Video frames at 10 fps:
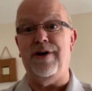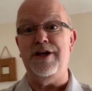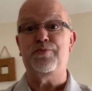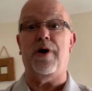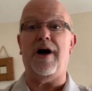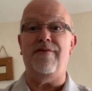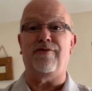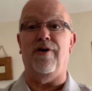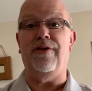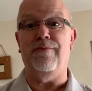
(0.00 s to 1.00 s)
is what I've
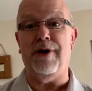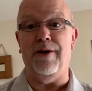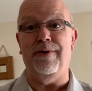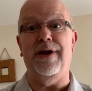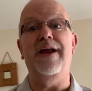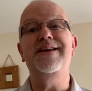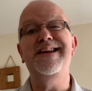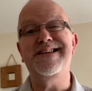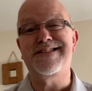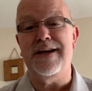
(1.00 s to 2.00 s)
got at the moment,
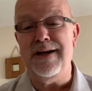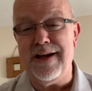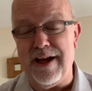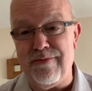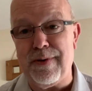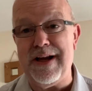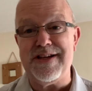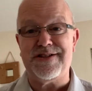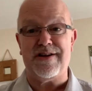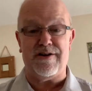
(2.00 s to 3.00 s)
Nissan Leaf. But
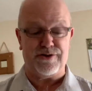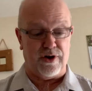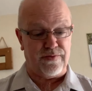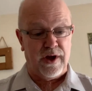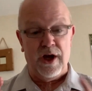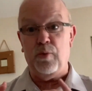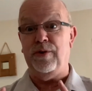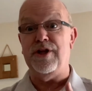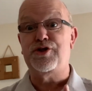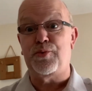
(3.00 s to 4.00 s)
let's start off
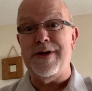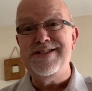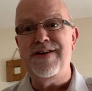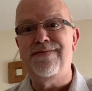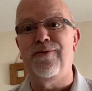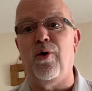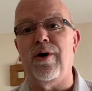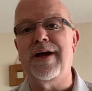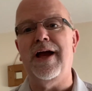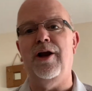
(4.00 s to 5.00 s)
with the
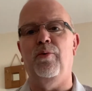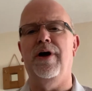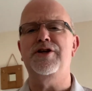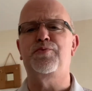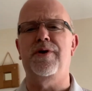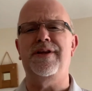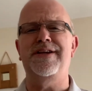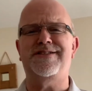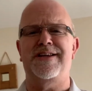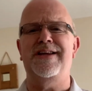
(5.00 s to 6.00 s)
24 kilowatt. It's what the
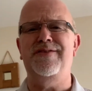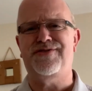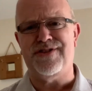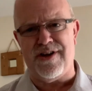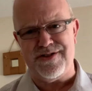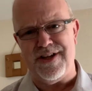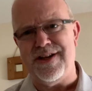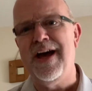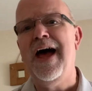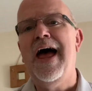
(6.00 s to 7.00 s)
Nissan Leaf
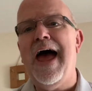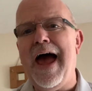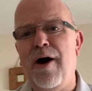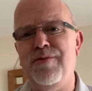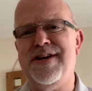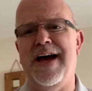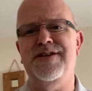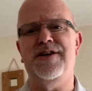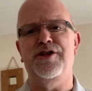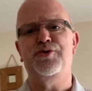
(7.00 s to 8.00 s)
started out
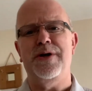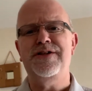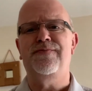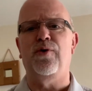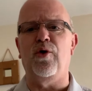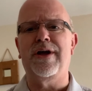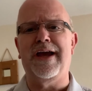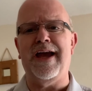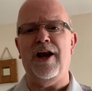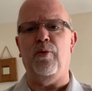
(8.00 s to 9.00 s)
as, a 24
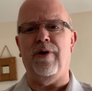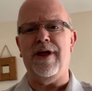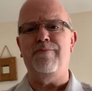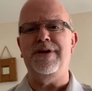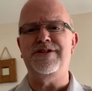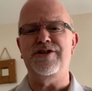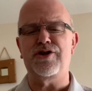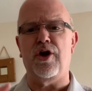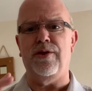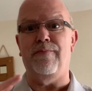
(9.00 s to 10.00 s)
kilowatt. That means it's
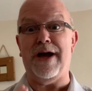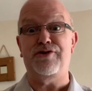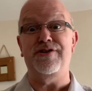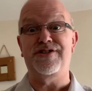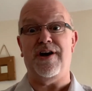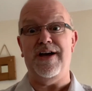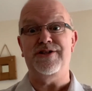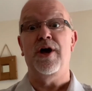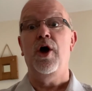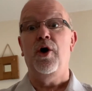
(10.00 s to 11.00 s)
got the battery
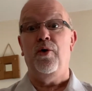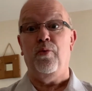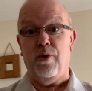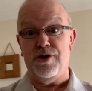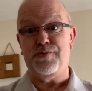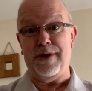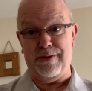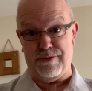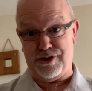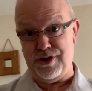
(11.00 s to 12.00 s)
size was, when
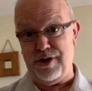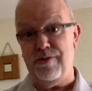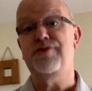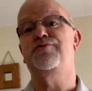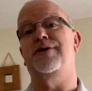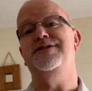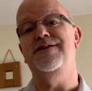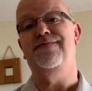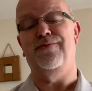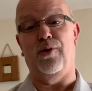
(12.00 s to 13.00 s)
it was new,
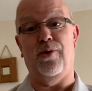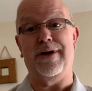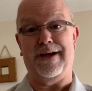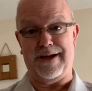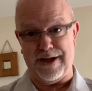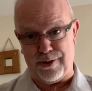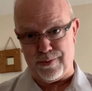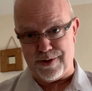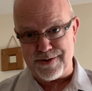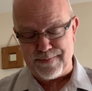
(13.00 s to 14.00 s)
24
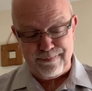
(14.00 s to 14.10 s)
kilowatts.